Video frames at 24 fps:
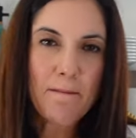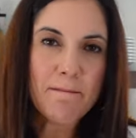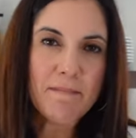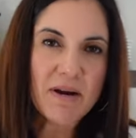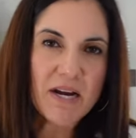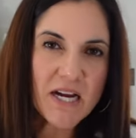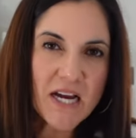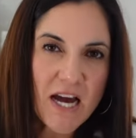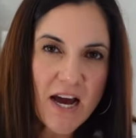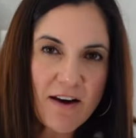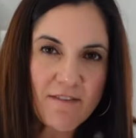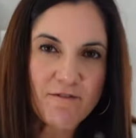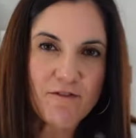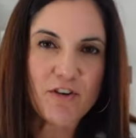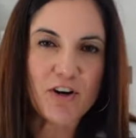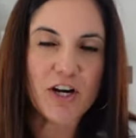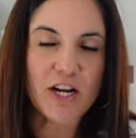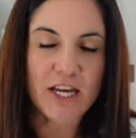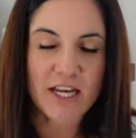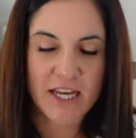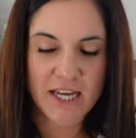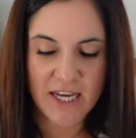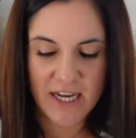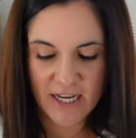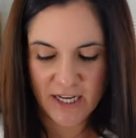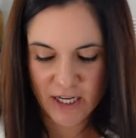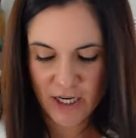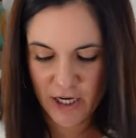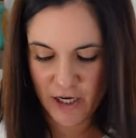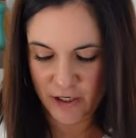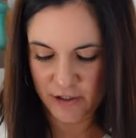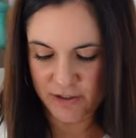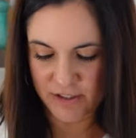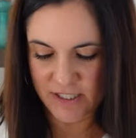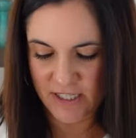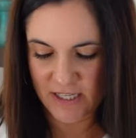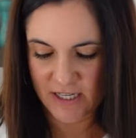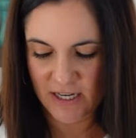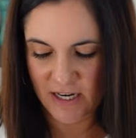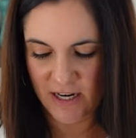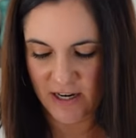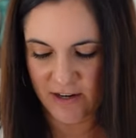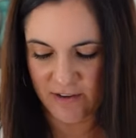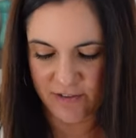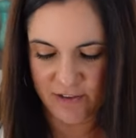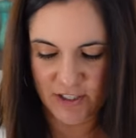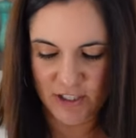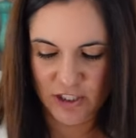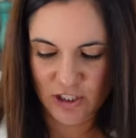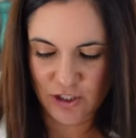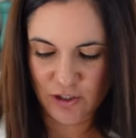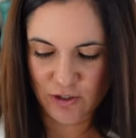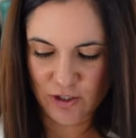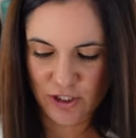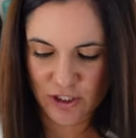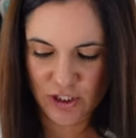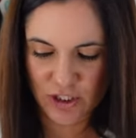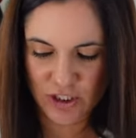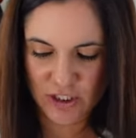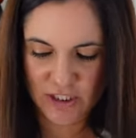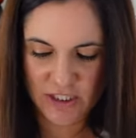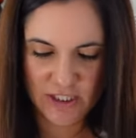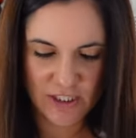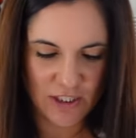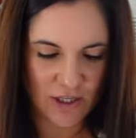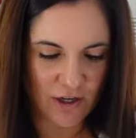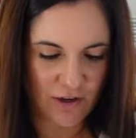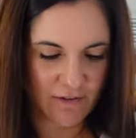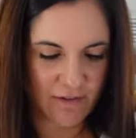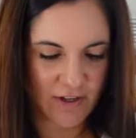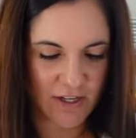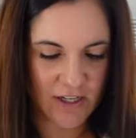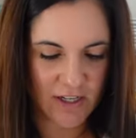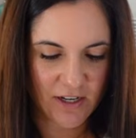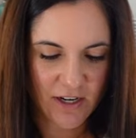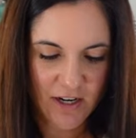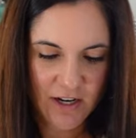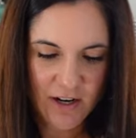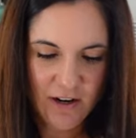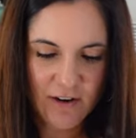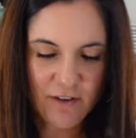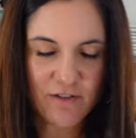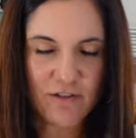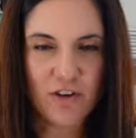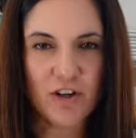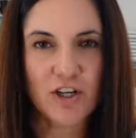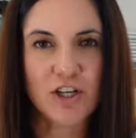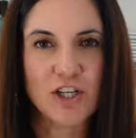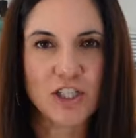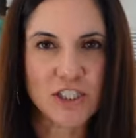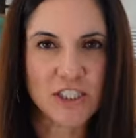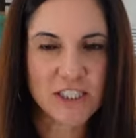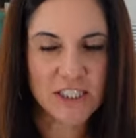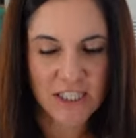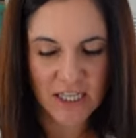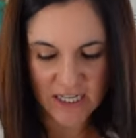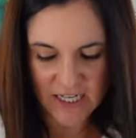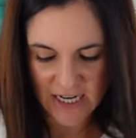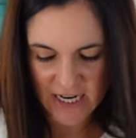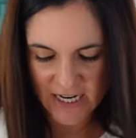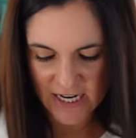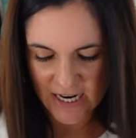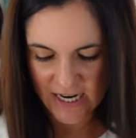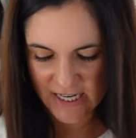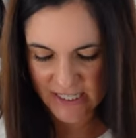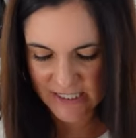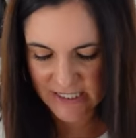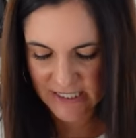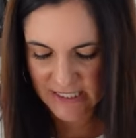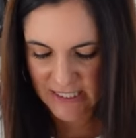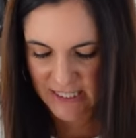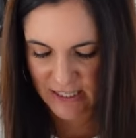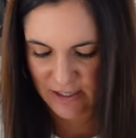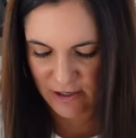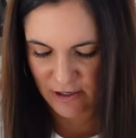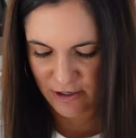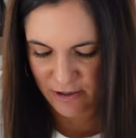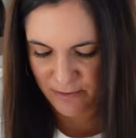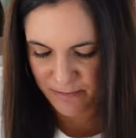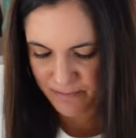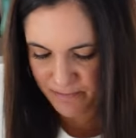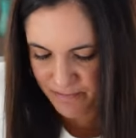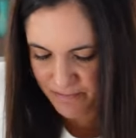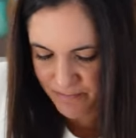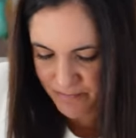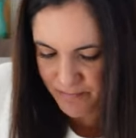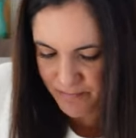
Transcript: but comforting and cozy enough that you could just serve it for a good Sunday night dinner.